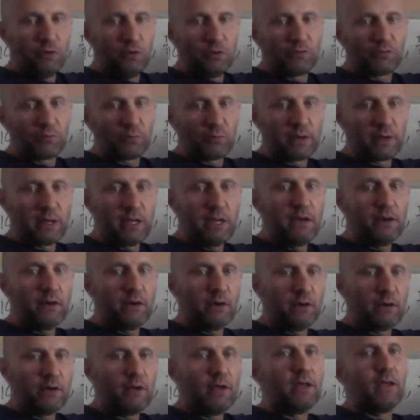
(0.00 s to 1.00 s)
units, we're
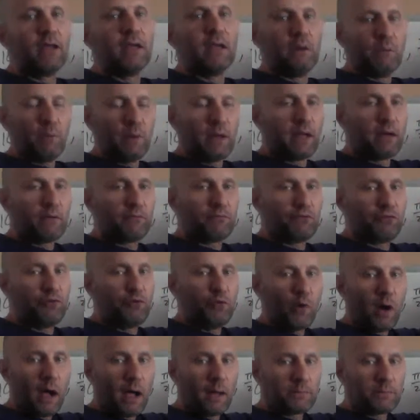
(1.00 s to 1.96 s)
here, and we have two